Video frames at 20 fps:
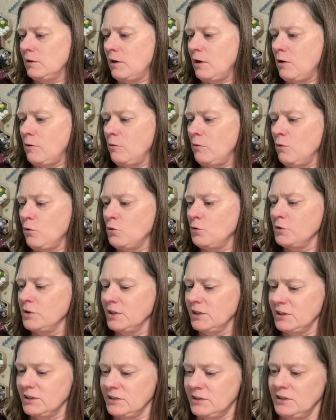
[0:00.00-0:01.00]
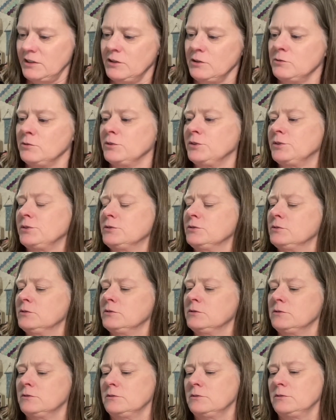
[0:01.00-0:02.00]
how old it is, I don't know.
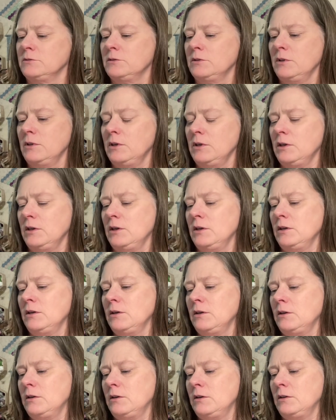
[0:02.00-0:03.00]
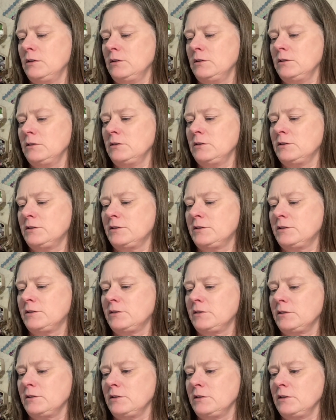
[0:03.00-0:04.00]

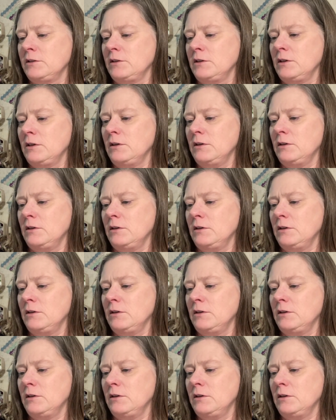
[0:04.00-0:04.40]
It's, uh,